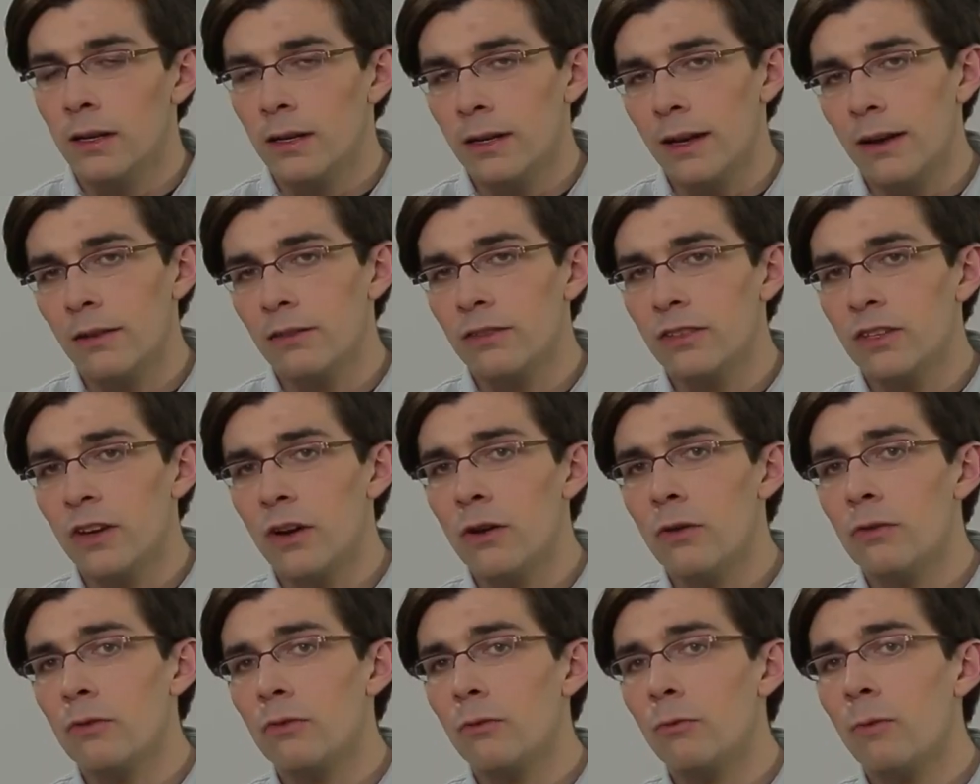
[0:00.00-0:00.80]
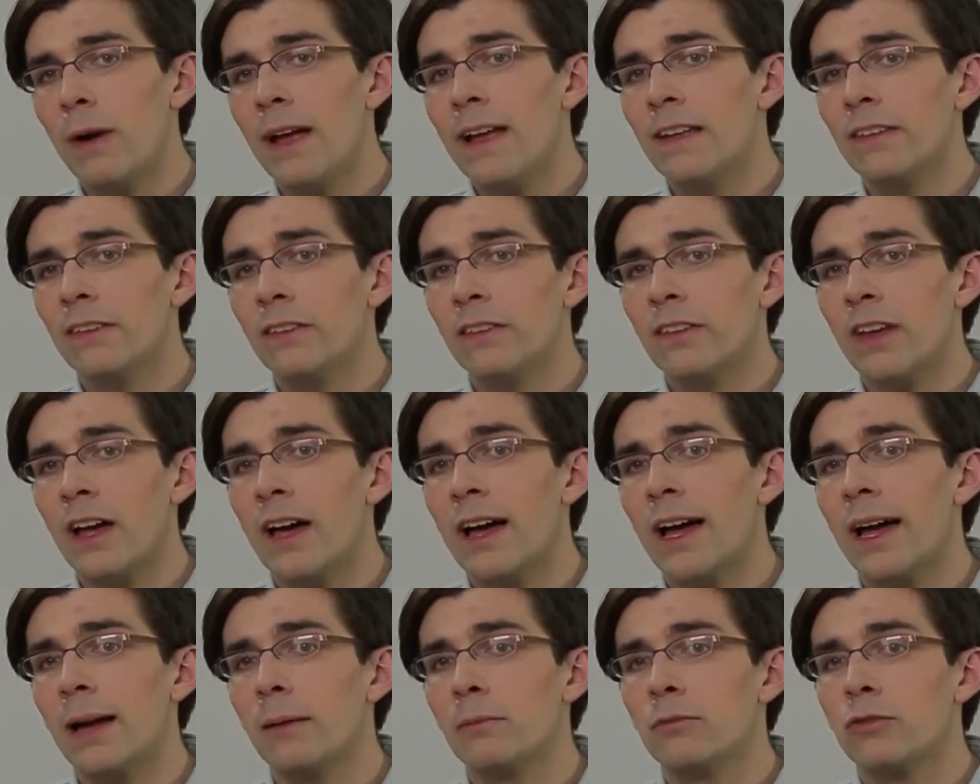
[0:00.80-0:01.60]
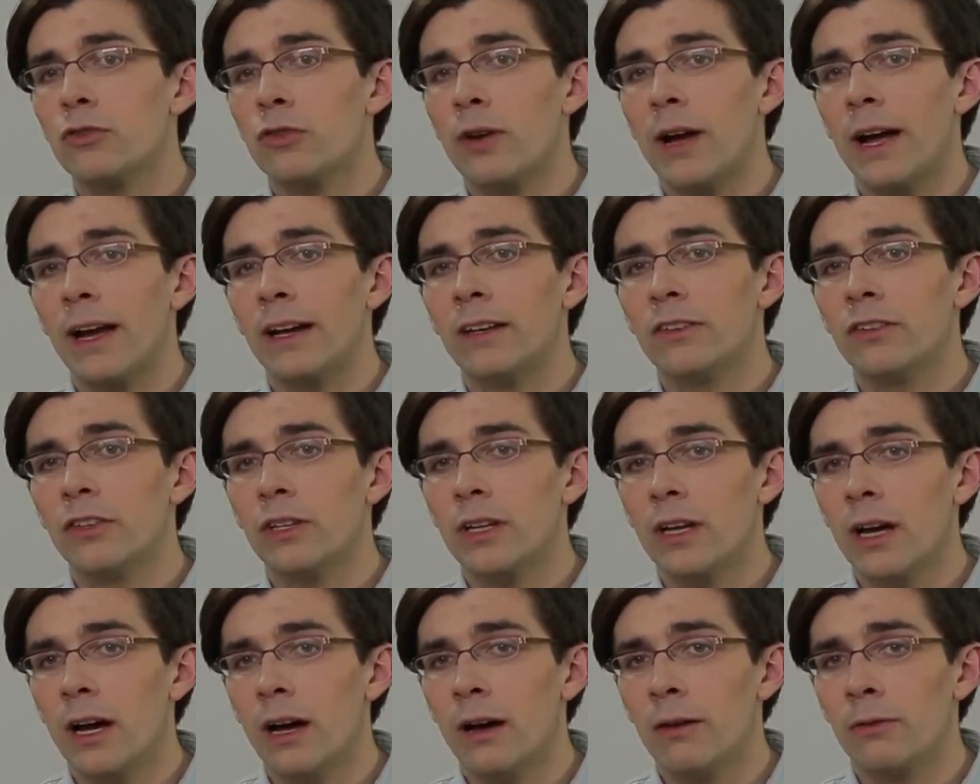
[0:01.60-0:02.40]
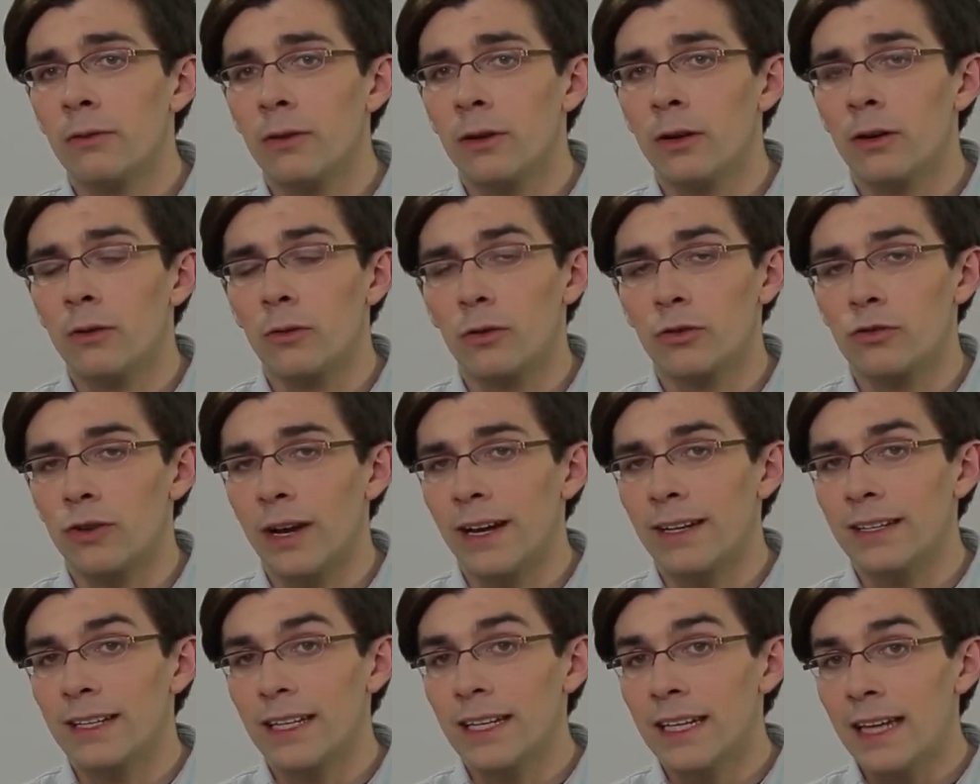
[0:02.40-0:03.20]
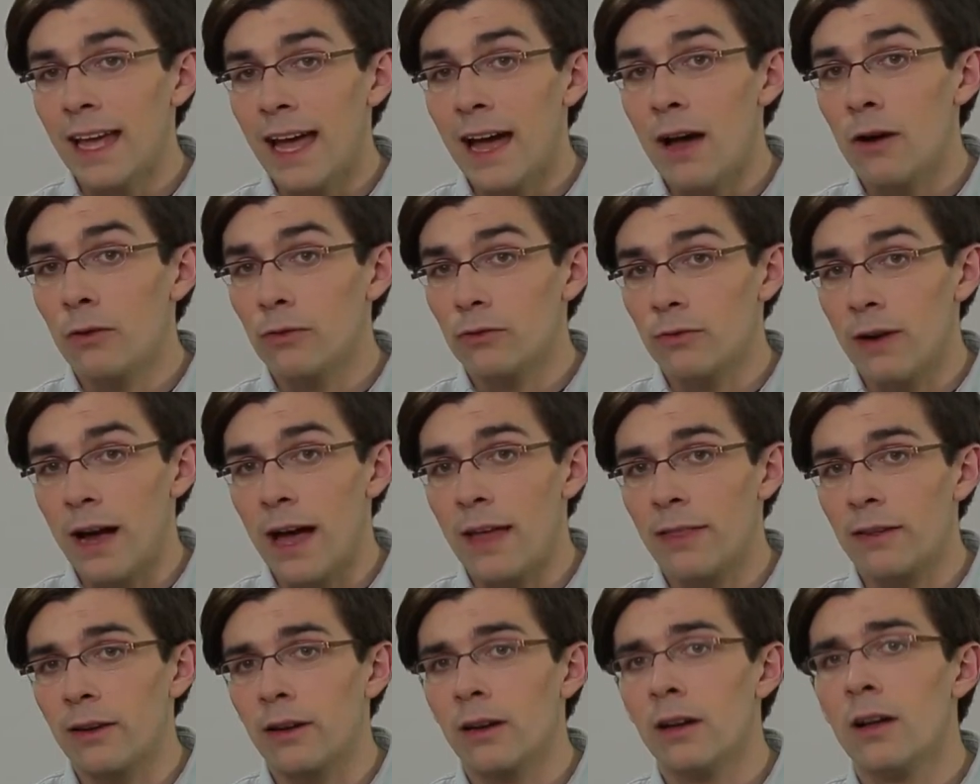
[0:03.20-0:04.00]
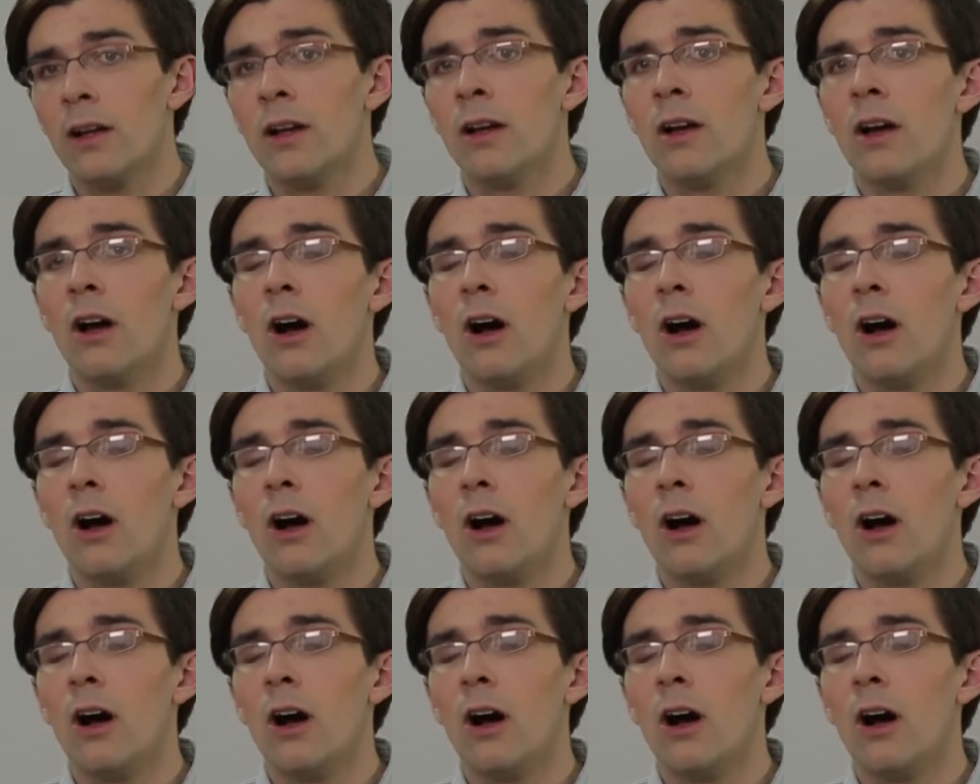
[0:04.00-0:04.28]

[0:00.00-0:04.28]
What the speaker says: Now, don't waste time trying to cover, or trying to count rather,